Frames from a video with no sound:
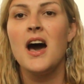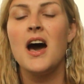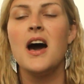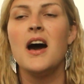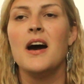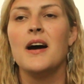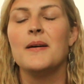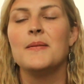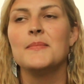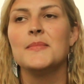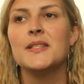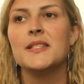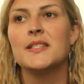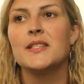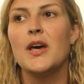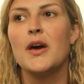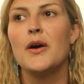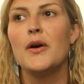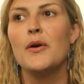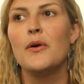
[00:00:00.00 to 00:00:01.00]

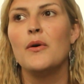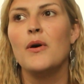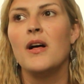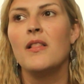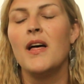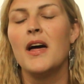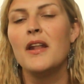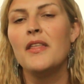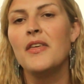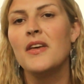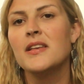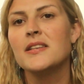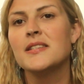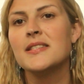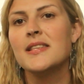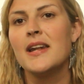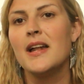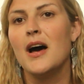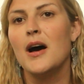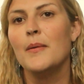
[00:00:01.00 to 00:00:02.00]
So a lot of
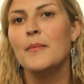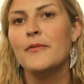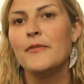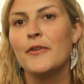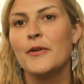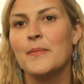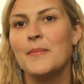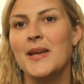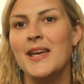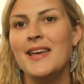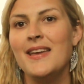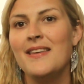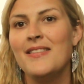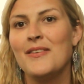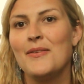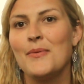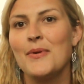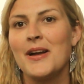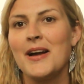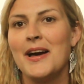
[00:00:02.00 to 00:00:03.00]
things that helped for me
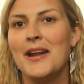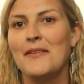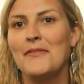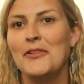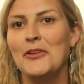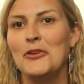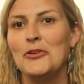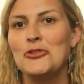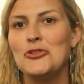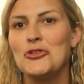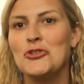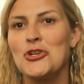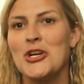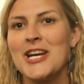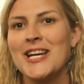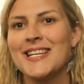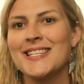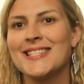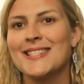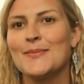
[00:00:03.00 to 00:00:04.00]
that were kind of little
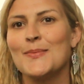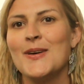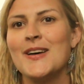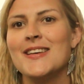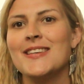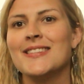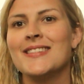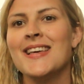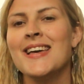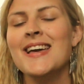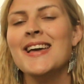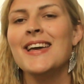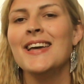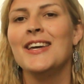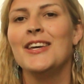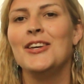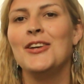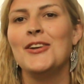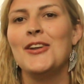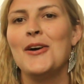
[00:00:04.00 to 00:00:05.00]
tricks was,
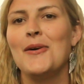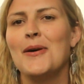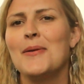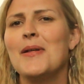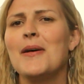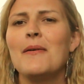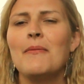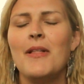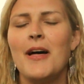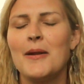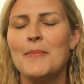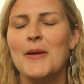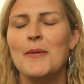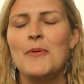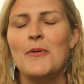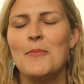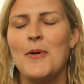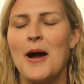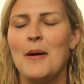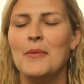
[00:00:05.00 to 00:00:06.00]
and a lot of
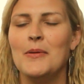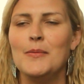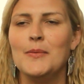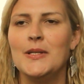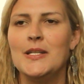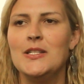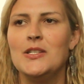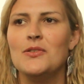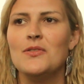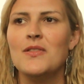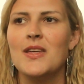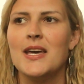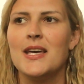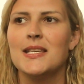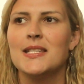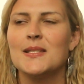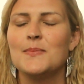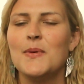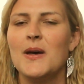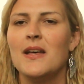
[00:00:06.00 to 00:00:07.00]
people probably do
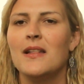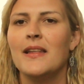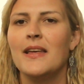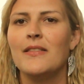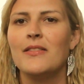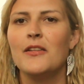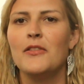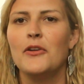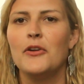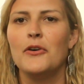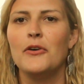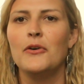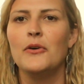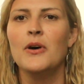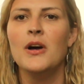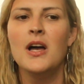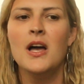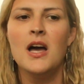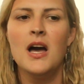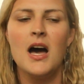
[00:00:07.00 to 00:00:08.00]
this, but like the
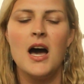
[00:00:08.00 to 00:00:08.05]
little